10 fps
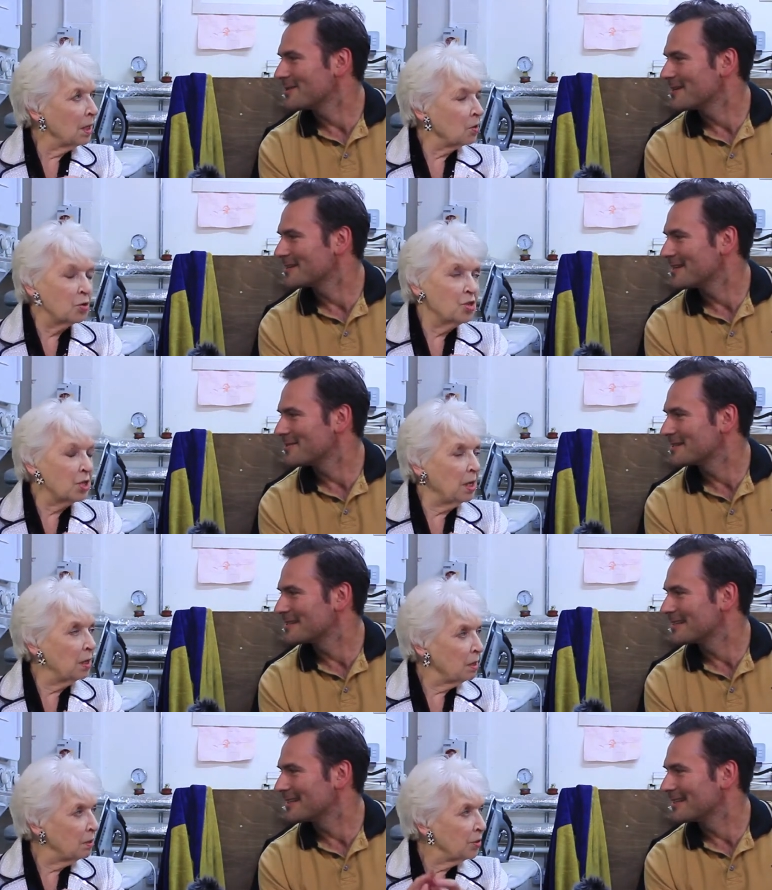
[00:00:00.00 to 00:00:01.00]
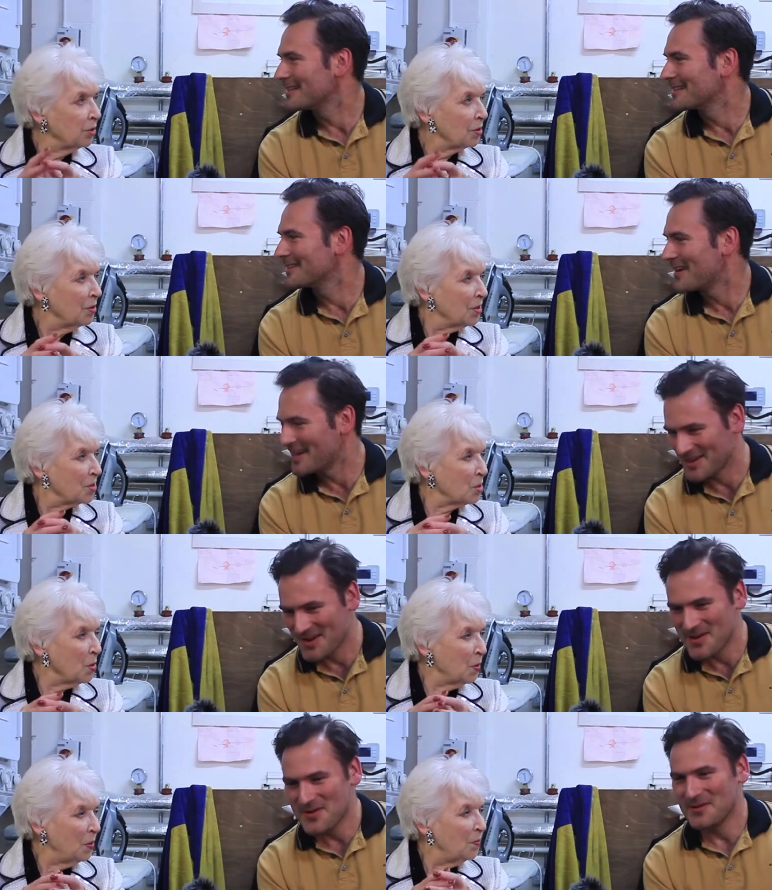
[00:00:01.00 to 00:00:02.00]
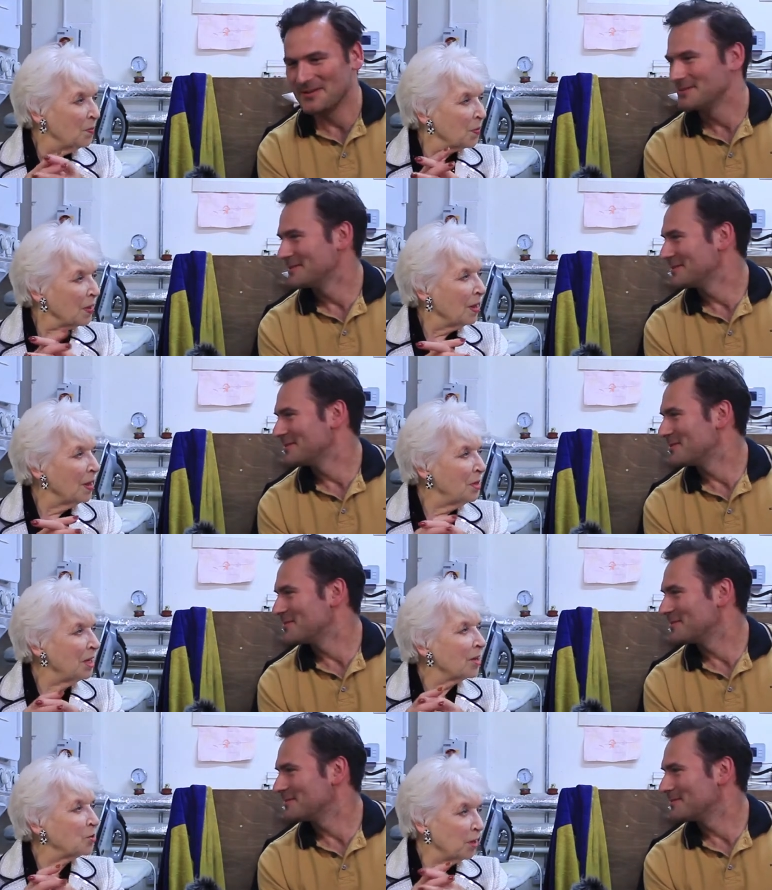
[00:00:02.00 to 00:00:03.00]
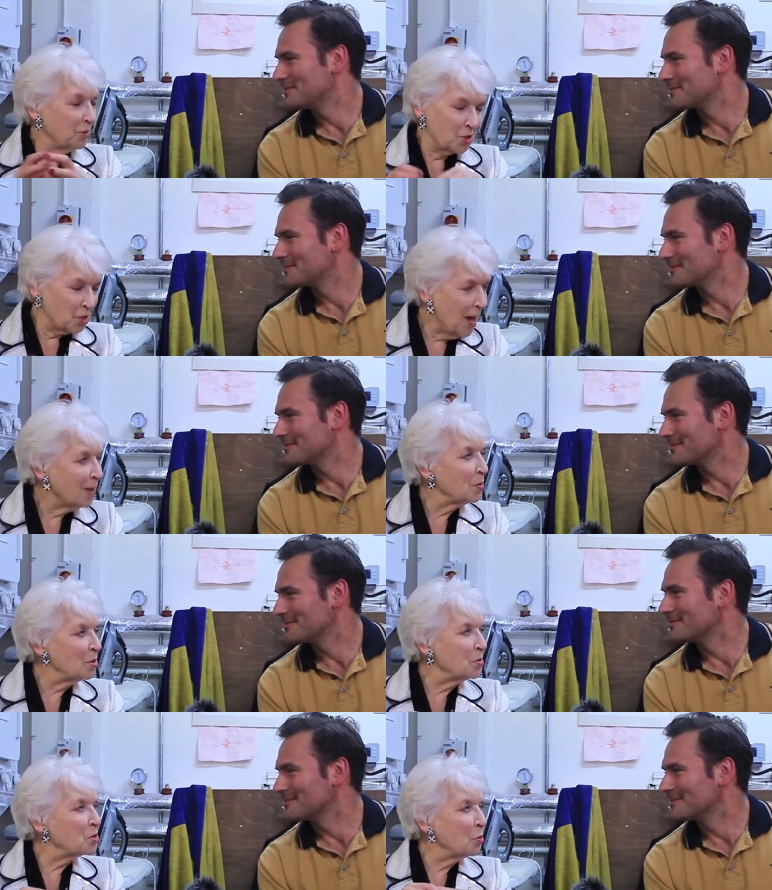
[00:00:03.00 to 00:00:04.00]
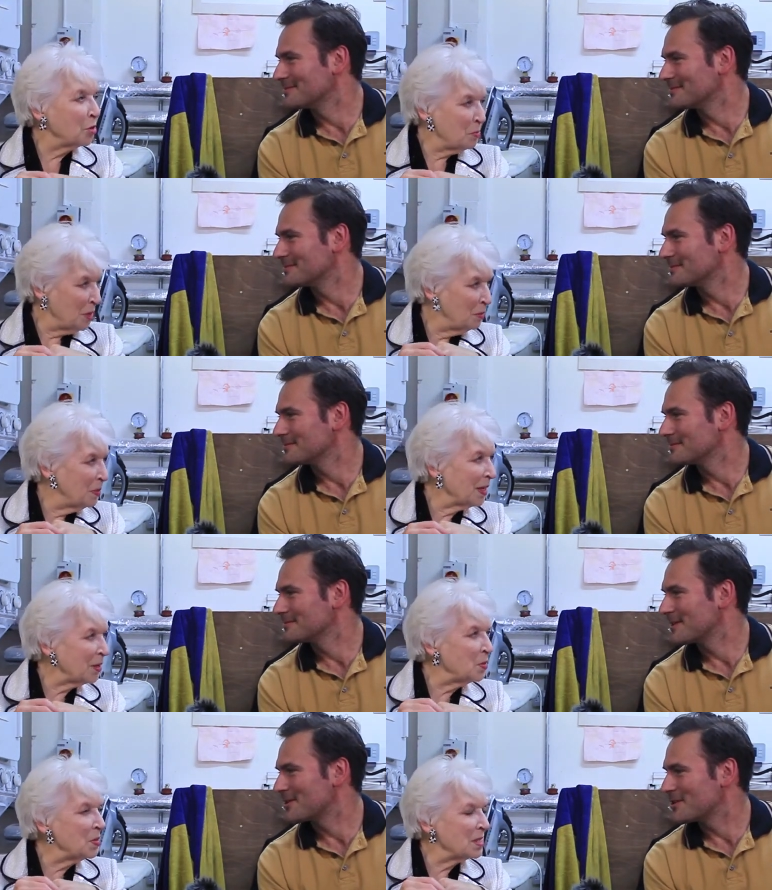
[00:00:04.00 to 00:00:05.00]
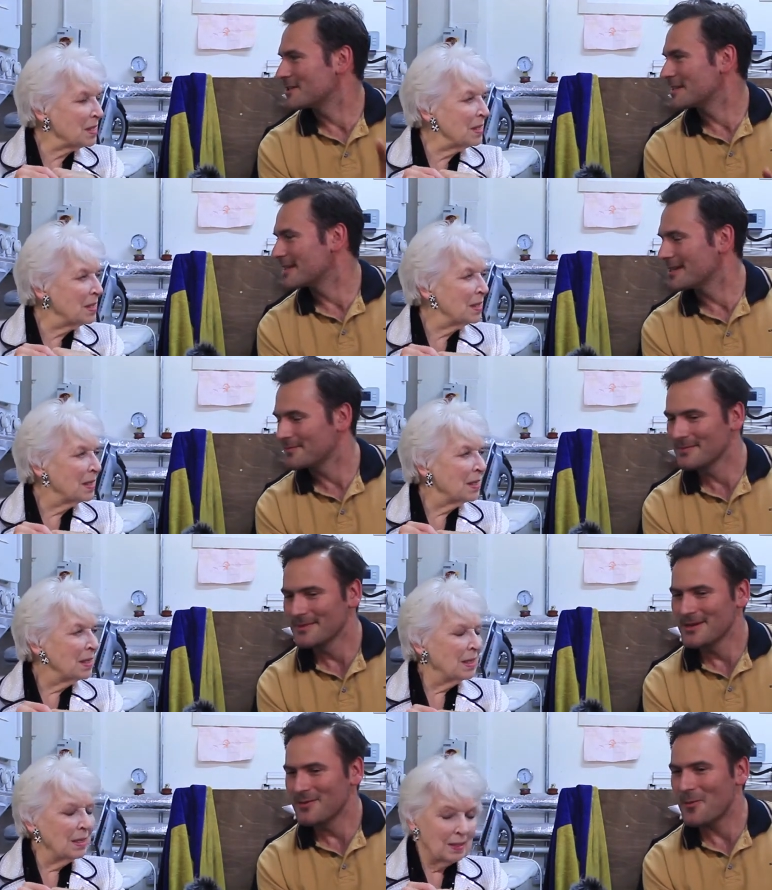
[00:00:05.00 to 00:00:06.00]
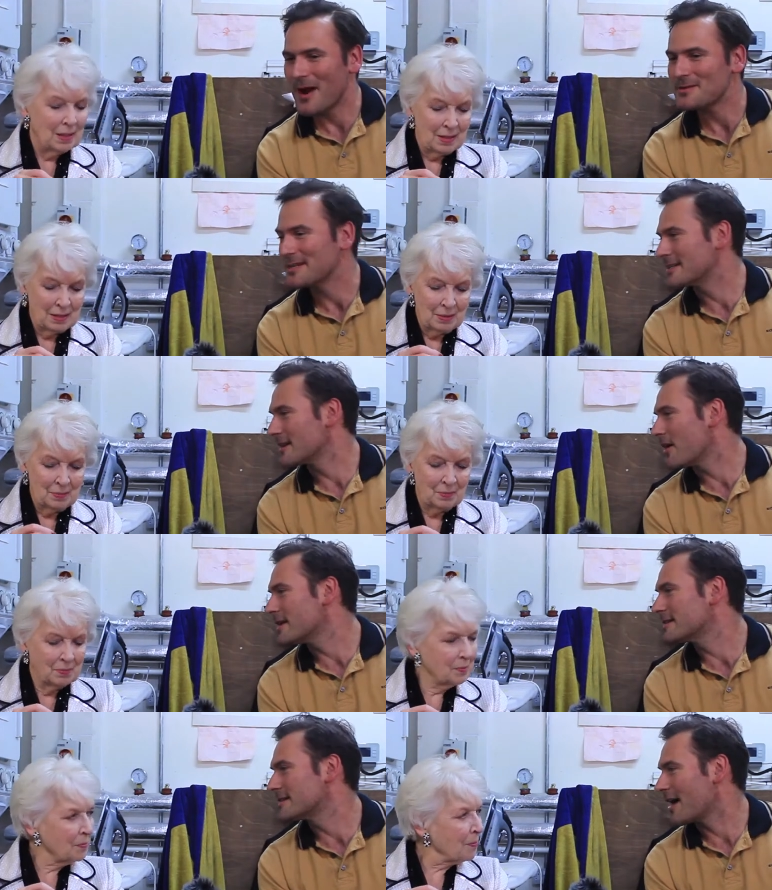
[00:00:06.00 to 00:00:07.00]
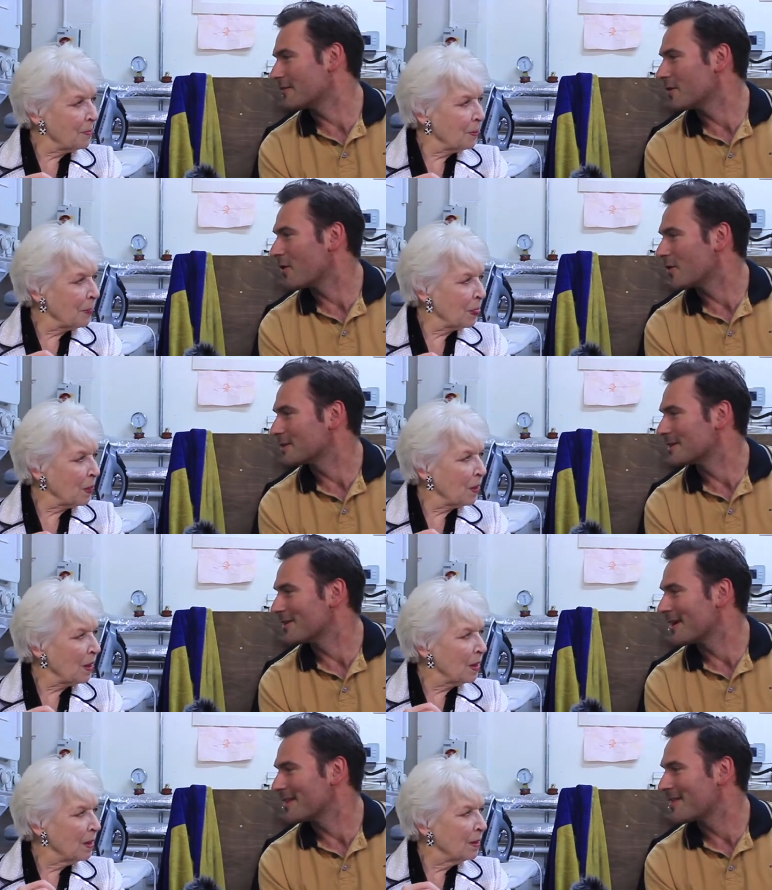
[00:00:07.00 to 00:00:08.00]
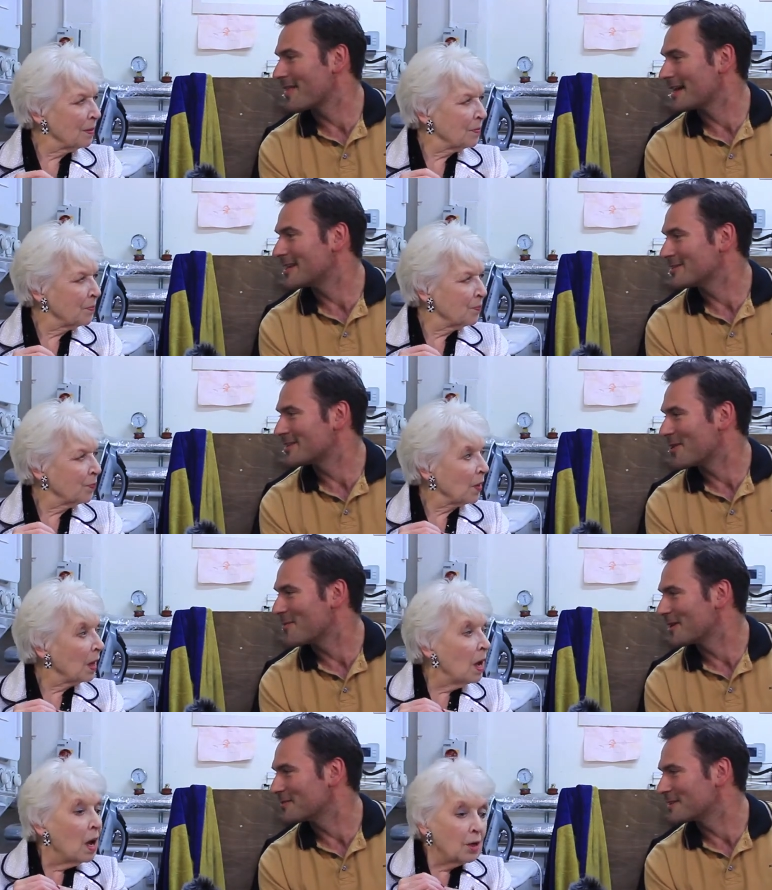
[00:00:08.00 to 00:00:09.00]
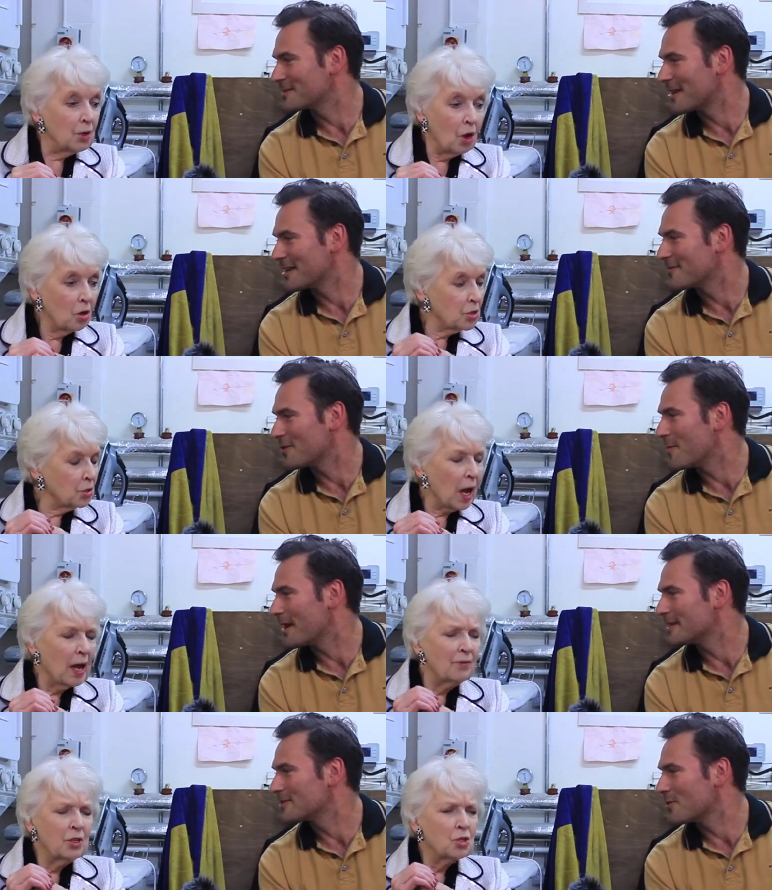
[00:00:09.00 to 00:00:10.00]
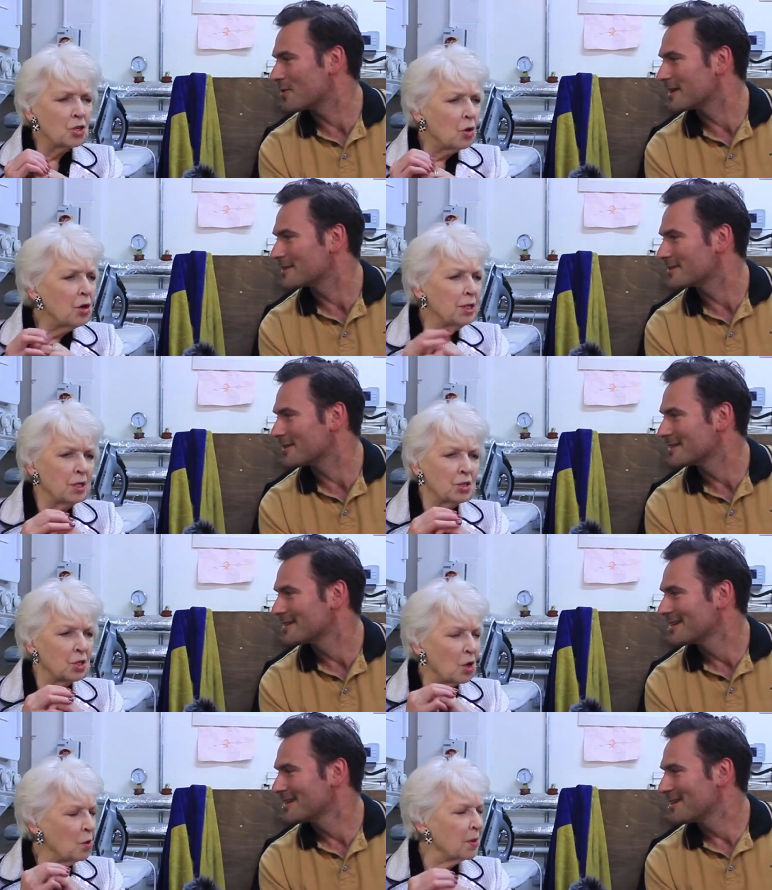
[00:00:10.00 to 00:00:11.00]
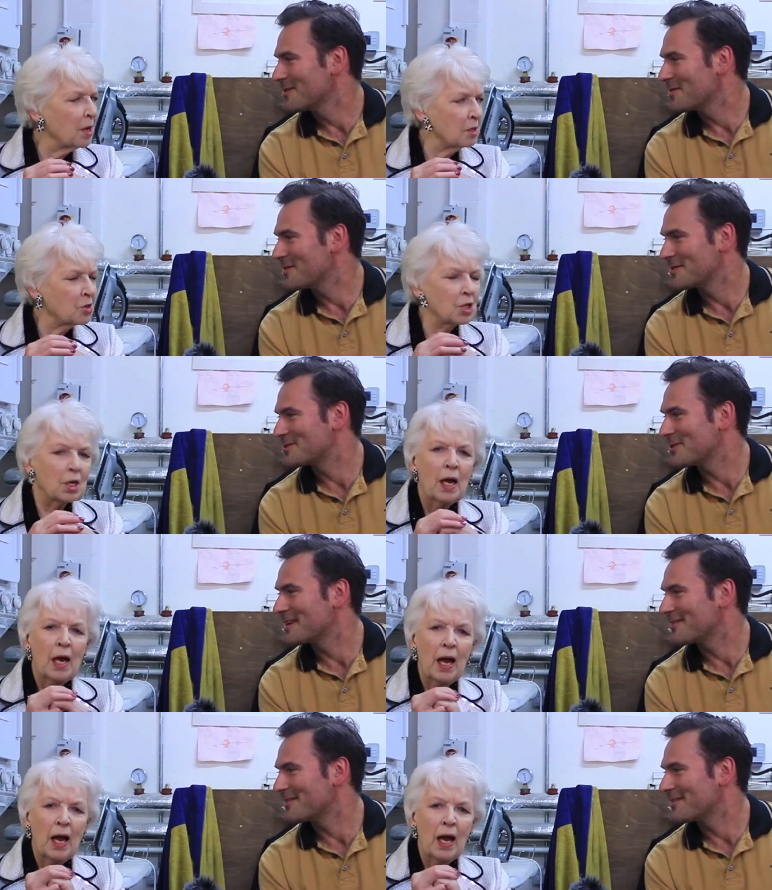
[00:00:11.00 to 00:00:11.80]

Speaker 1: and I couldn't see any of it. So I mean, I could understand what he was mm, talking mm. about, but I couldn't, couldn't see. see
Speaker 2: well, we're absolutely delighted to have you along tonight, and thank you so much for spending Not a few minutes I've enjoyed it us. so much. We've enjoyed